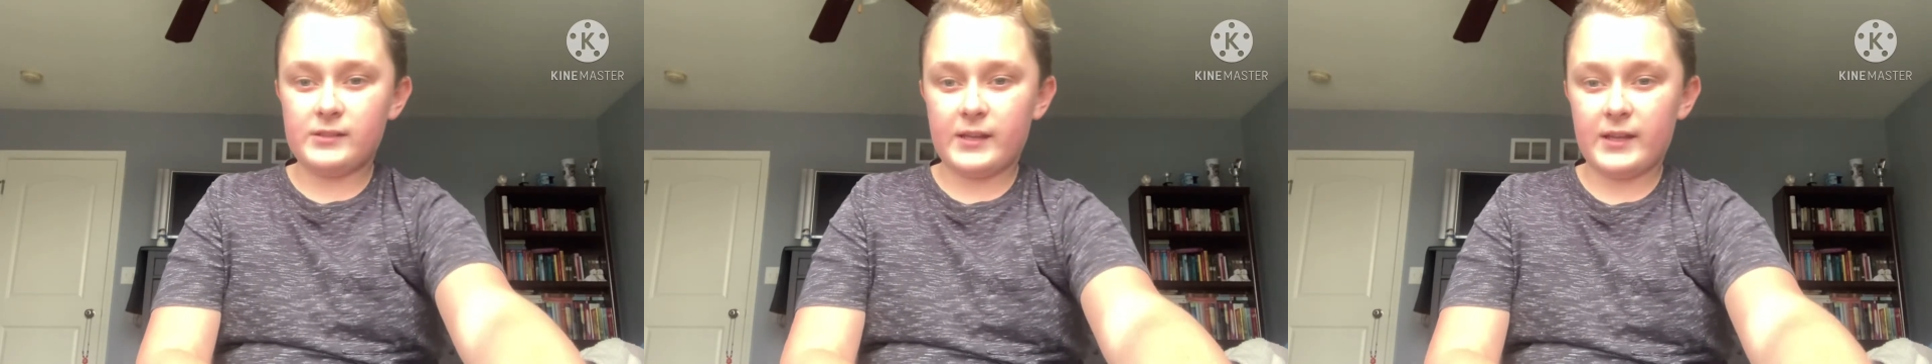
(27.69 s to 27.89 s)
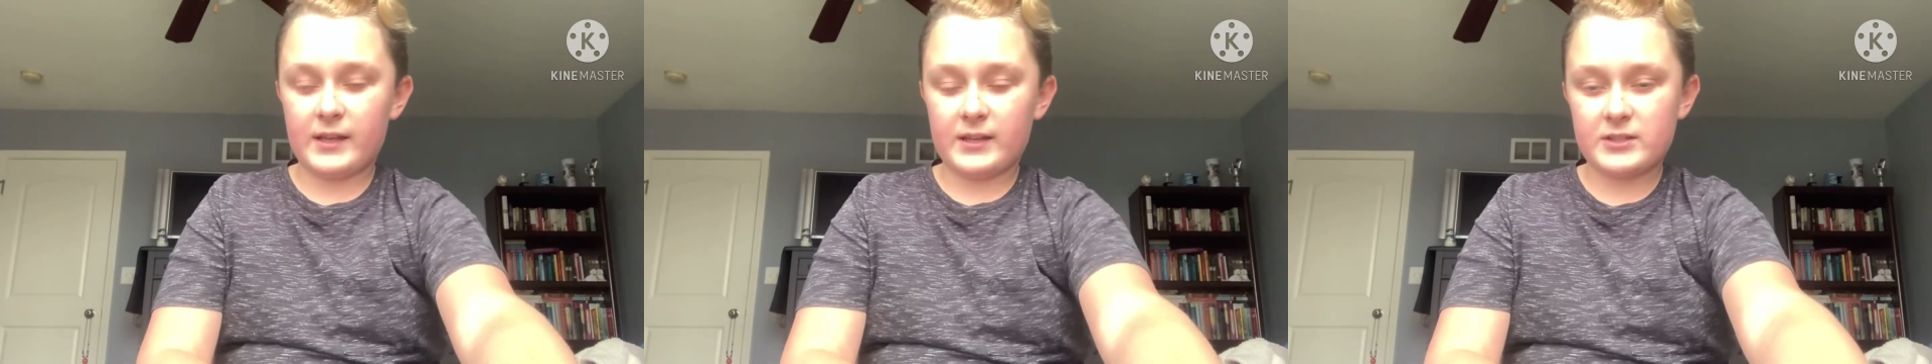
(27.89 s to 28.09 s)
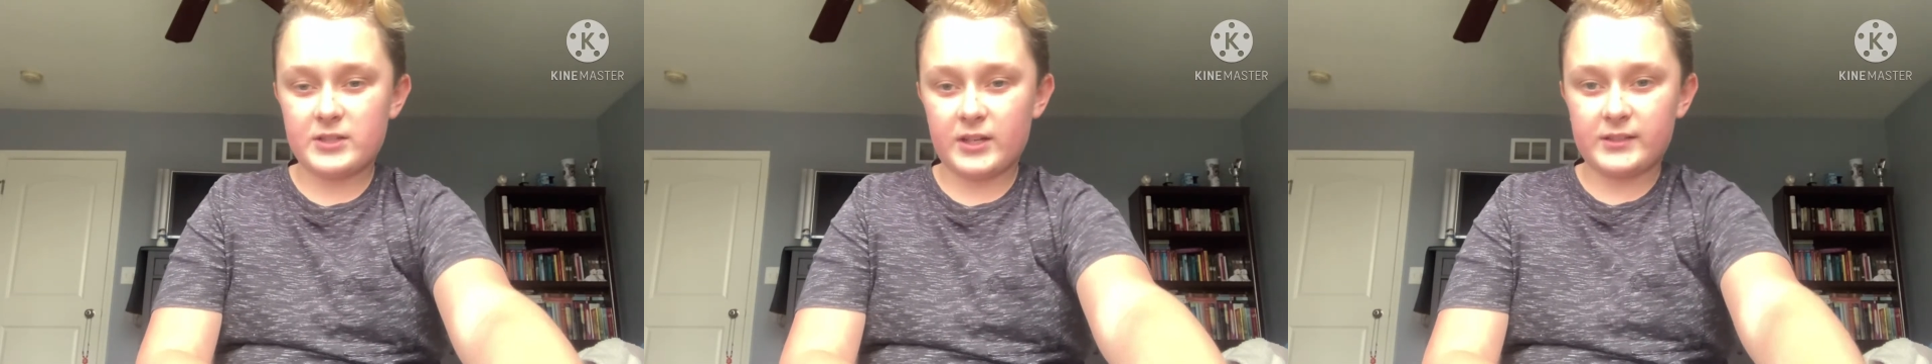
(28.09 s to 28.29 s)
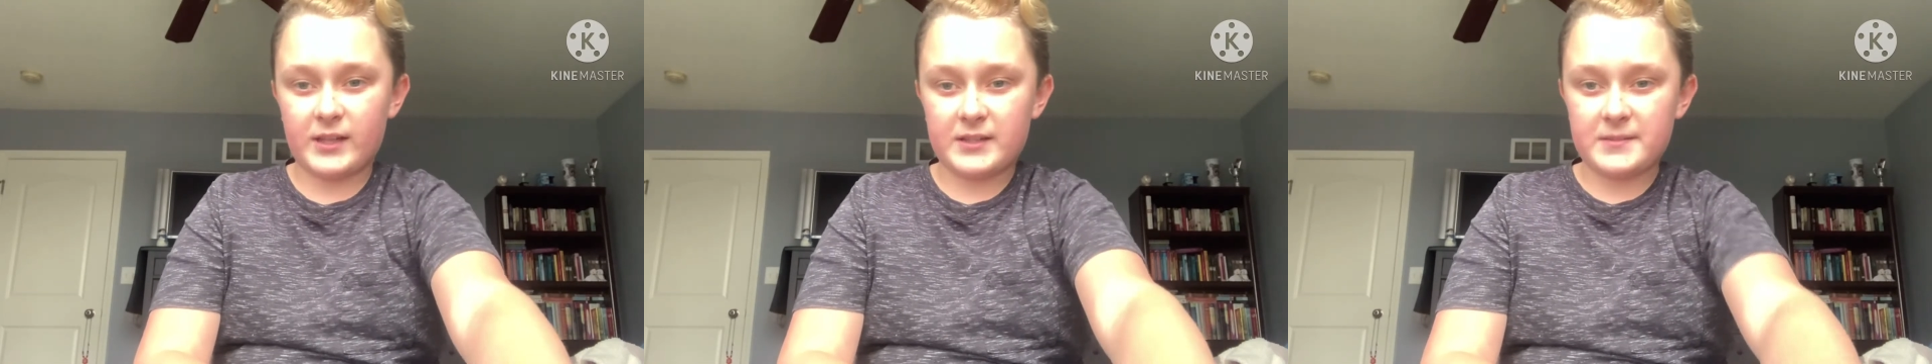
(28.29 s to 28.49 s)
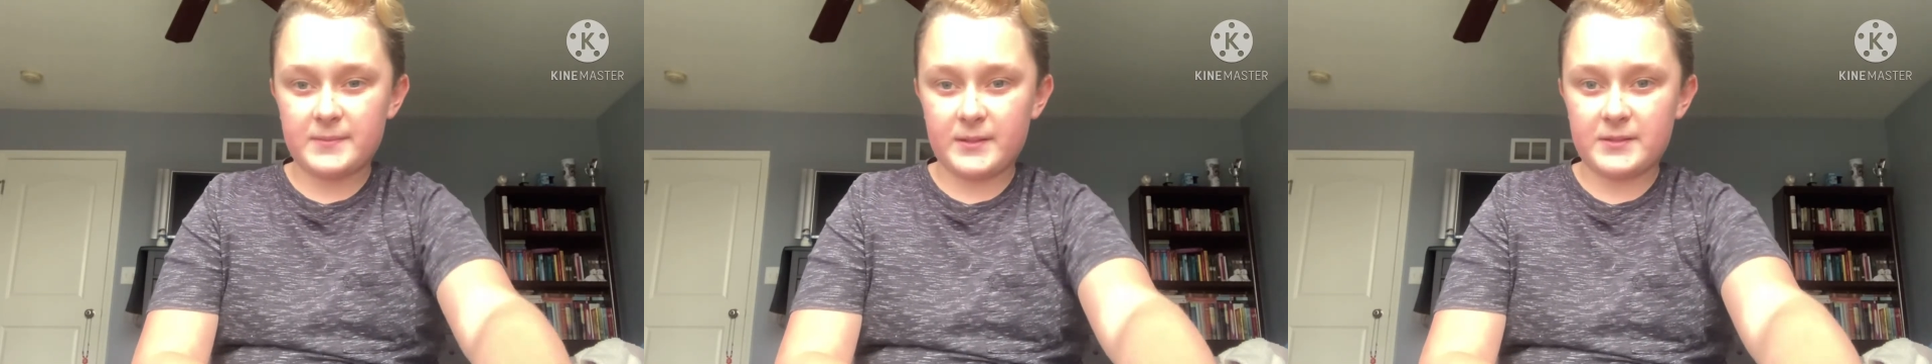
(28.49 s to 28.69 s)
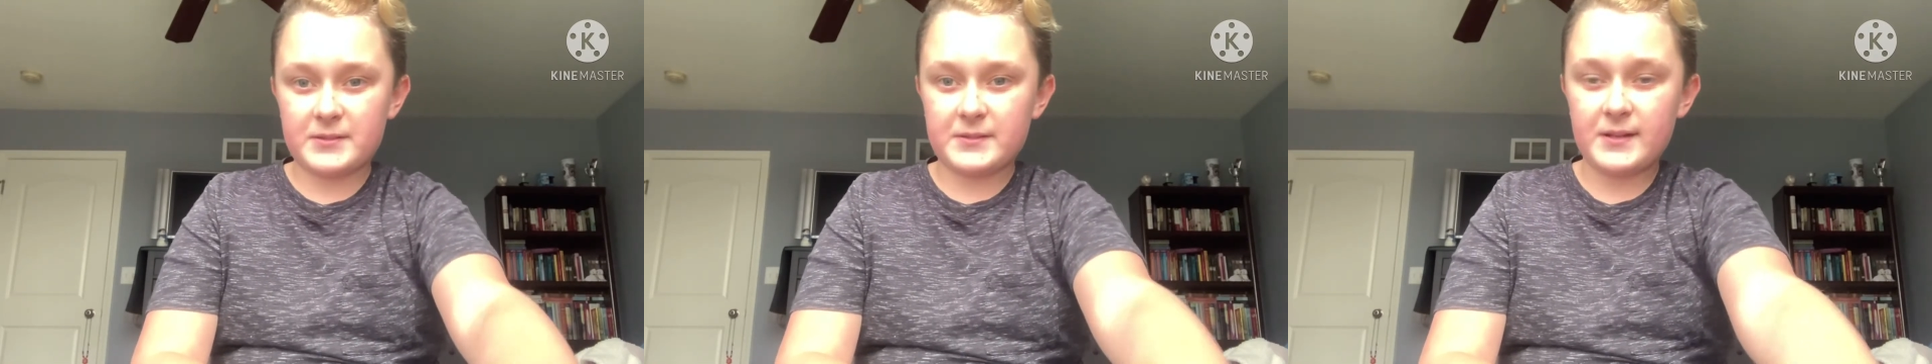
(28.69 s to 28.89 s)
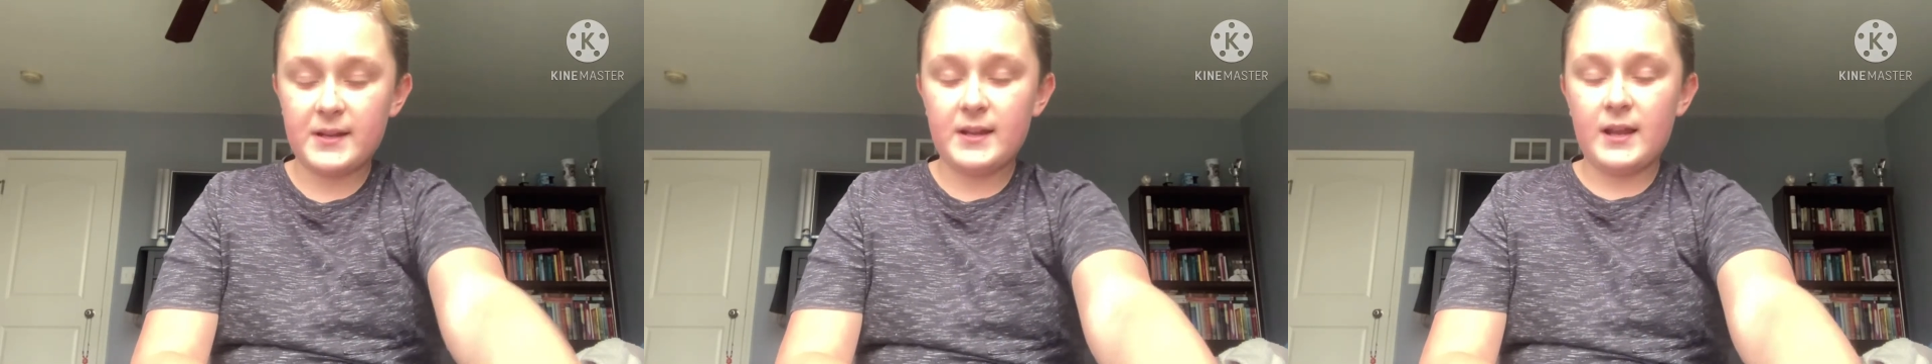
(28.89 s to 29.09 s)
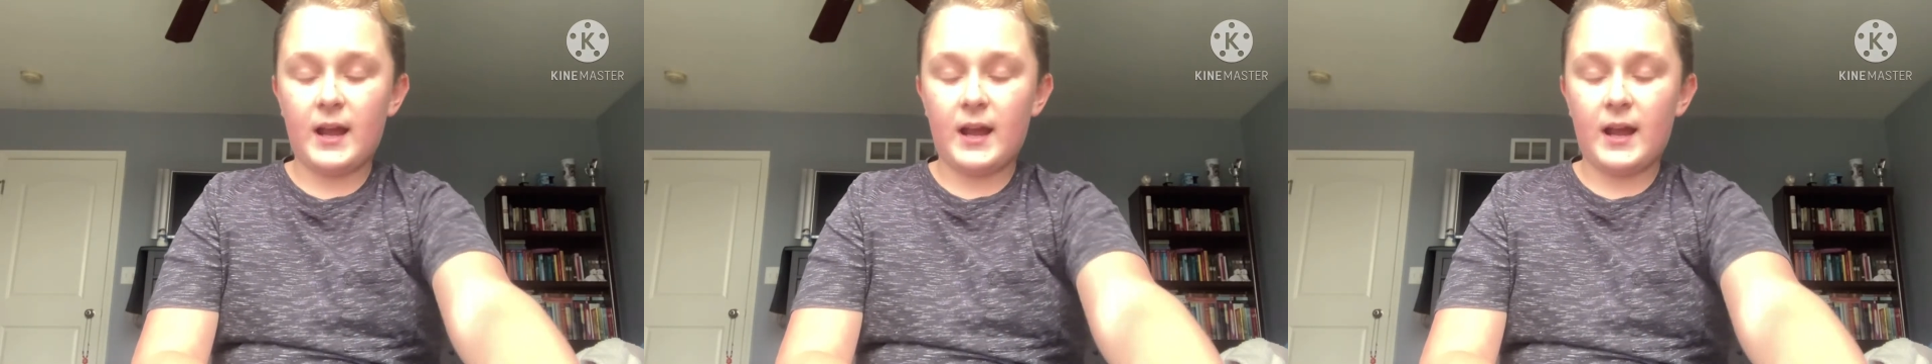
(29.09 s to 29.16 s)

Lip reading: hashtag not sponsor,